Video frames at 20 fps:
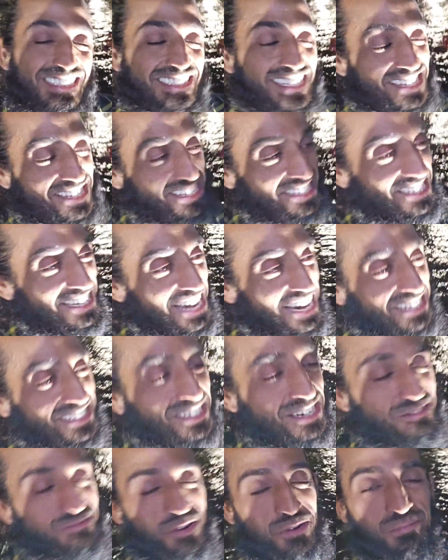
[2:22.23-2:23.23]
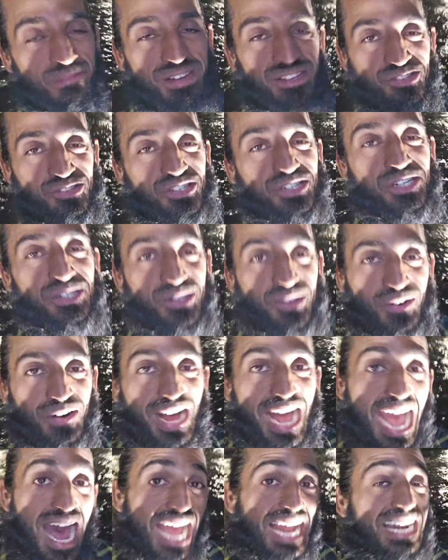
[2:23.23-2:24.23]
This is Electric Movement
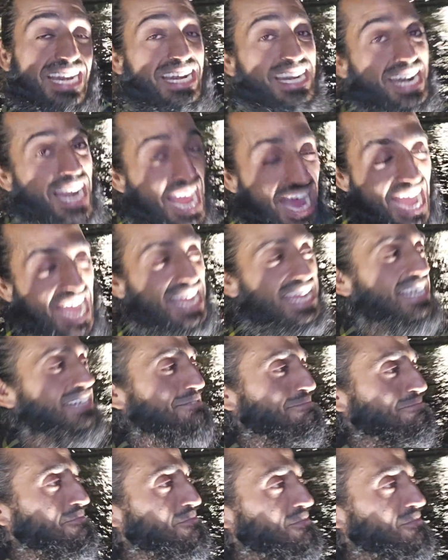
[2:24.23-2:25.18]
Zero at night.